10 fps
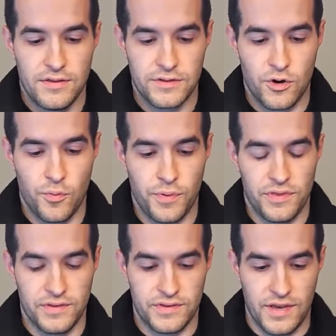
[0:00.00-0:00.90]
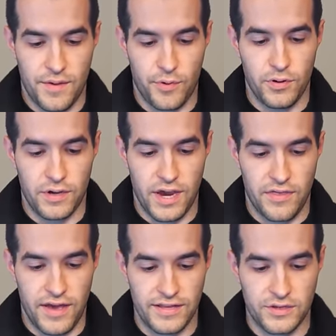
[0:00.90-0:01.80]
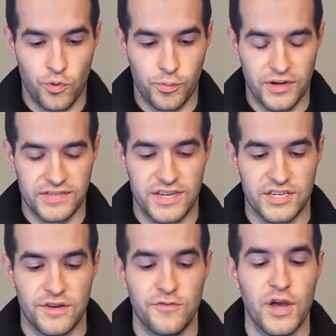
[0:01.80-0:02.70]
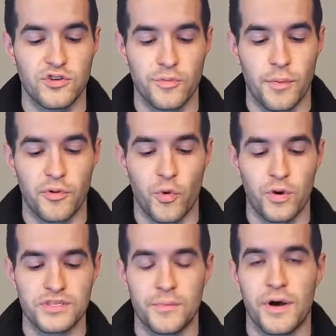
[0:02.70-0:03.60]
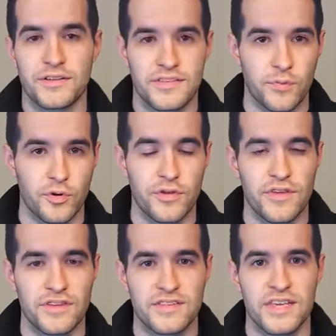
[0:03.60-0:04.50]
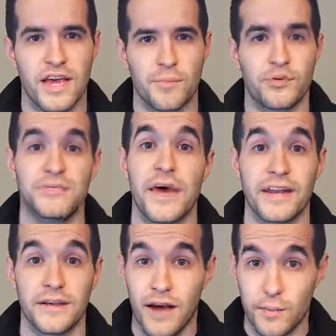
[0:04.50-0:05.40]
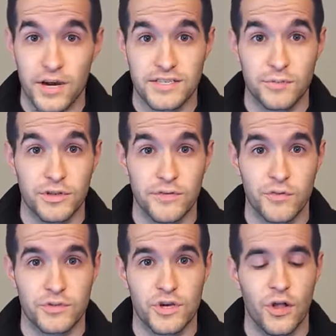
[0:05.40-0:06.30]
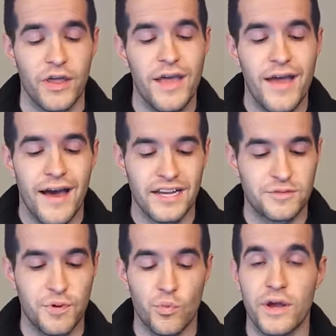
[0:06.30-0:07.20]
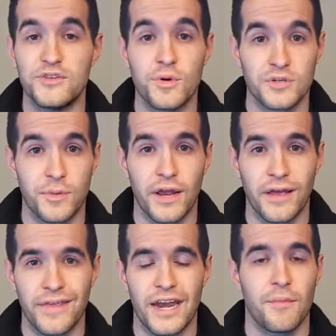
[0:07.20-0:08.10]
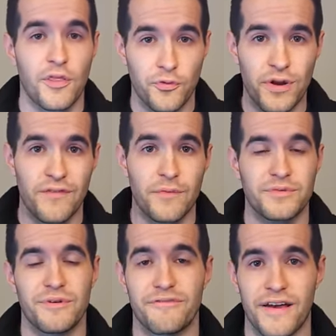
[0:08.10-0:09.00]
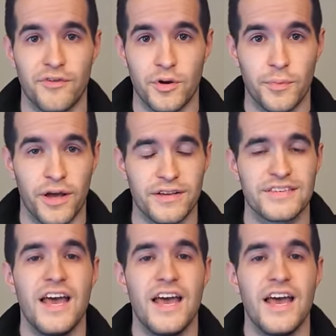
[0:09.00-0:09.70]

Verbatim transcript: Let's open this up. Okay, that's a cool presentation. If you guys remember, there was a box similar to this, the uh, Prismatic God box, I believe it was called. I spent way too much money on that. I bought three of them, spent 500 bucks.